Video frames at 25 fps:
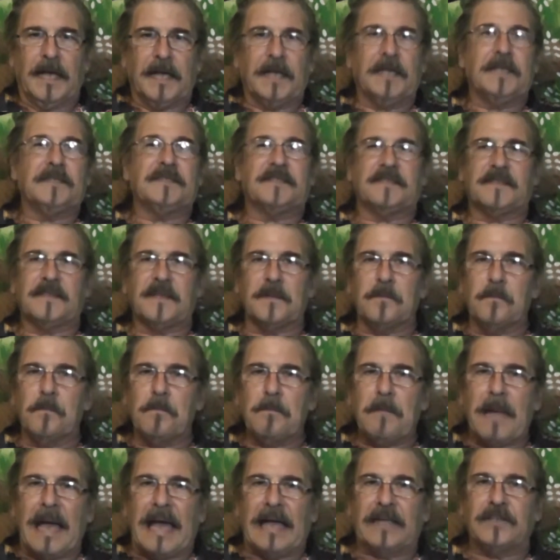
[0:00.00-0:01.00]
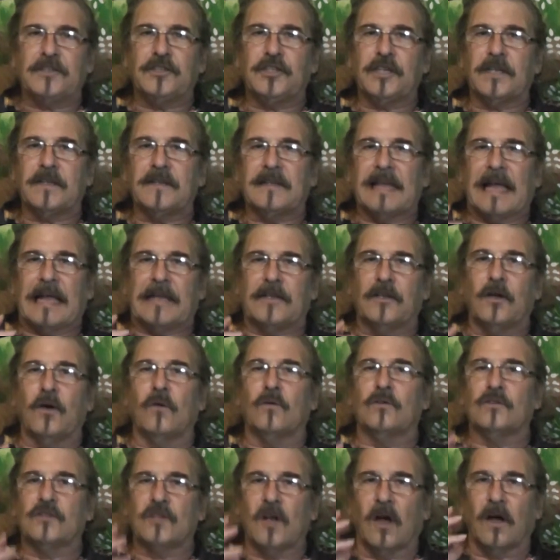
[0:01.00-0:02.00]
It's the magic that
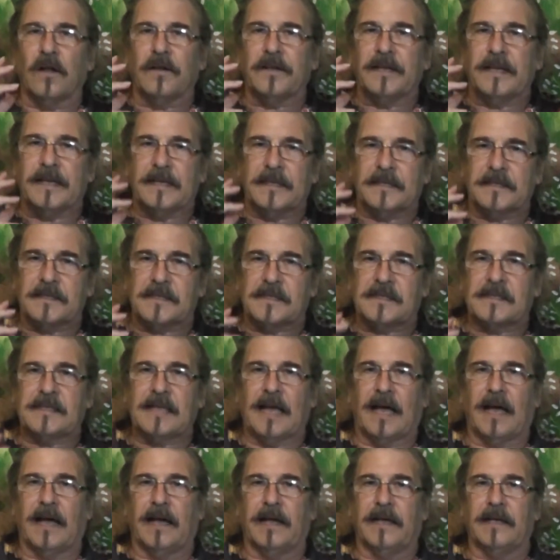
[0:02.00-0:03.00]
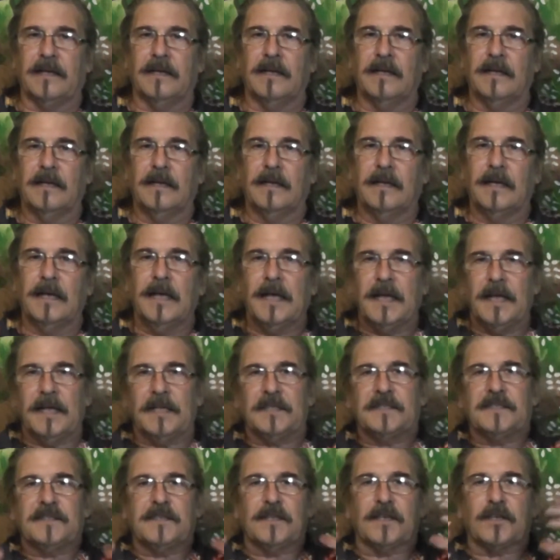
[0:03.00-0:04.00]
goes on inside.
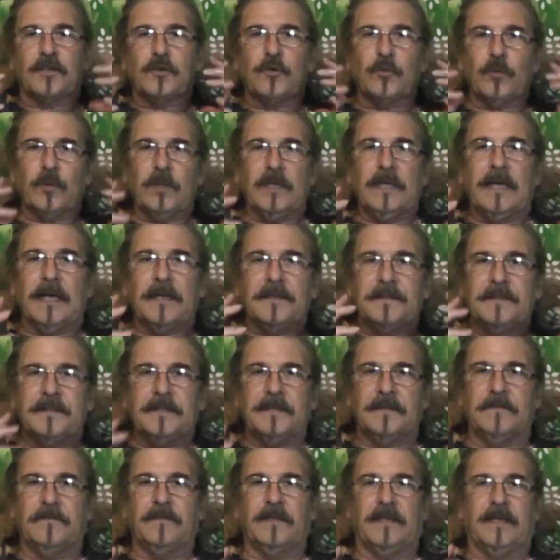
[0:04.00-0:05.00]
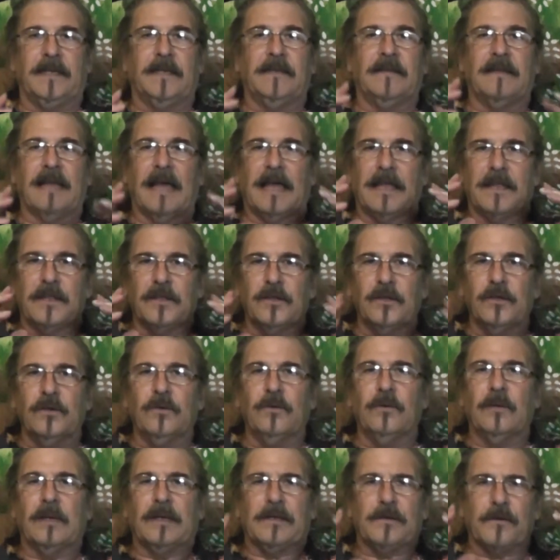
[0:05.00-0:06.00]
It's the creativity that
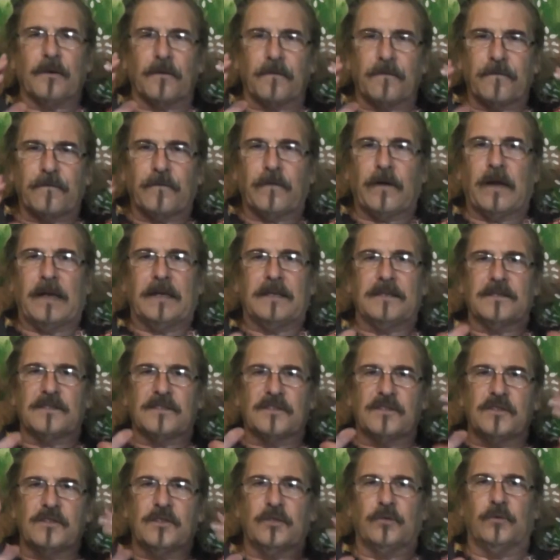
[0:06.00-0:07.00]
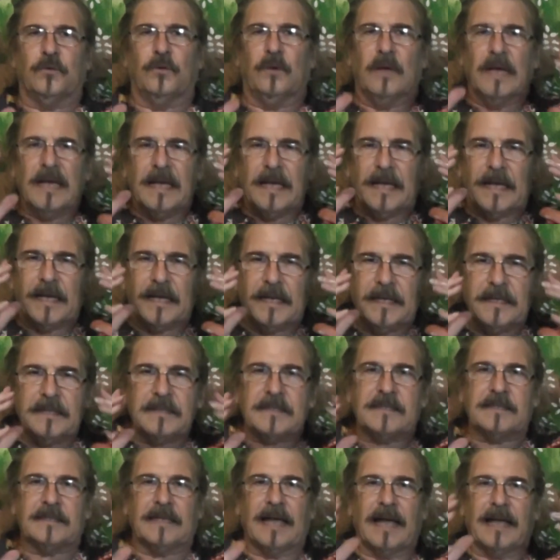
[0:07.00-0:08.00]
you and your friends do
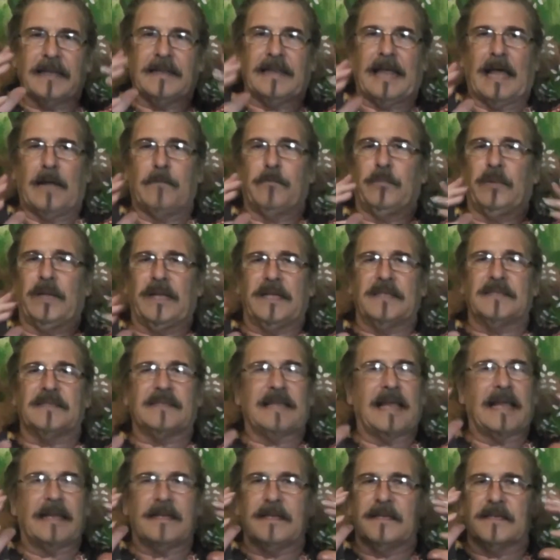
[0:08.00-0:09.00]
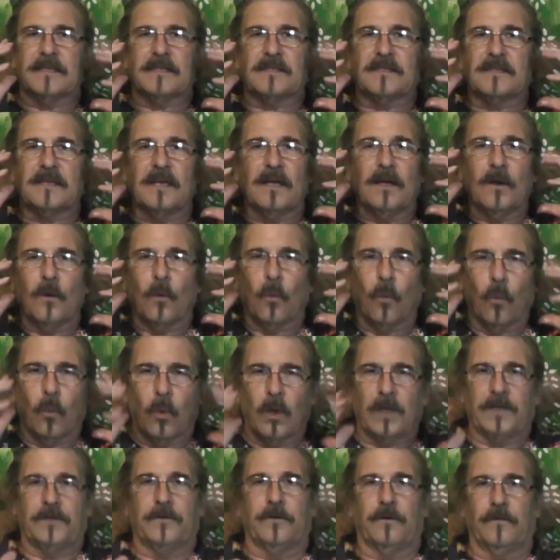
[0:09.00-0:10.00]
inside that place that is
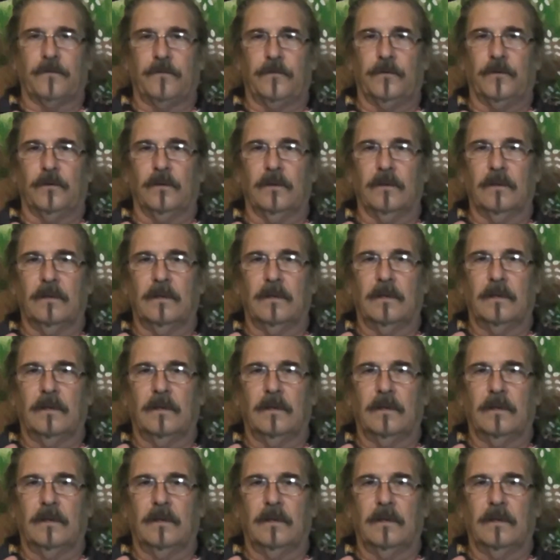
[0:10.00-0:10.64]
wonderful.